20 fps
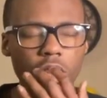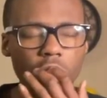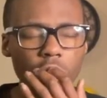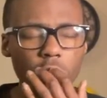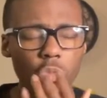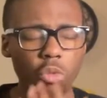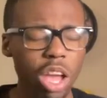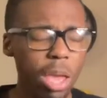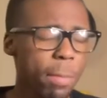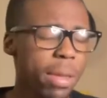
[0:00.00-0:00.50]

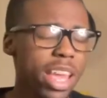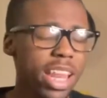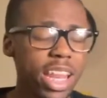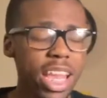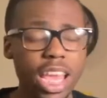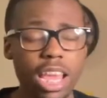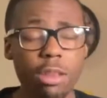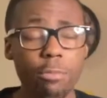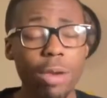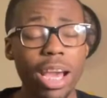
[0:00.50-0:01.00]
women
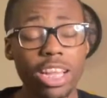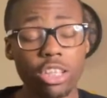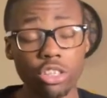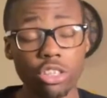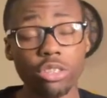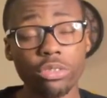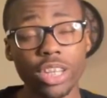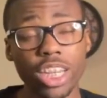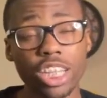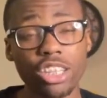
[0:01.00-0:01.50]
in my
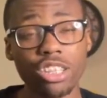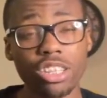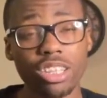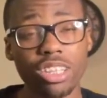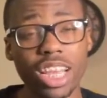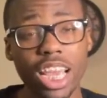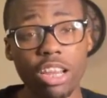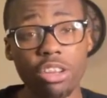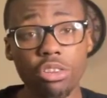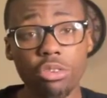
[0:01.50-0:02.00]

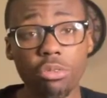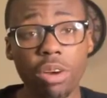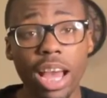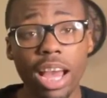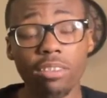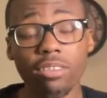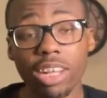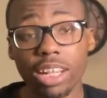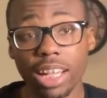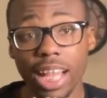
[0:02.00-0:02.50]
generation, they do
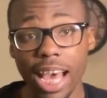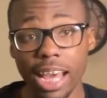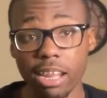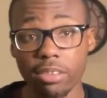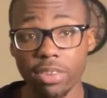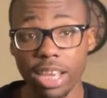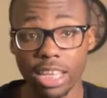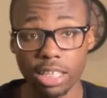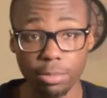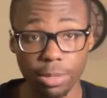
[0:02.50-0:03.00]
have a lot
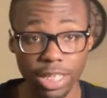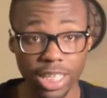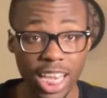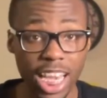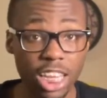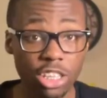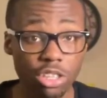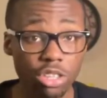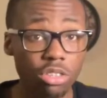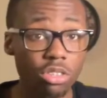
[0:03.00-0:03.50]
of
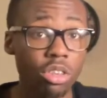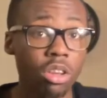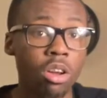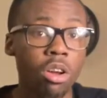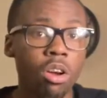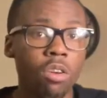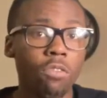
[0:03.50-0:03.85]
expectations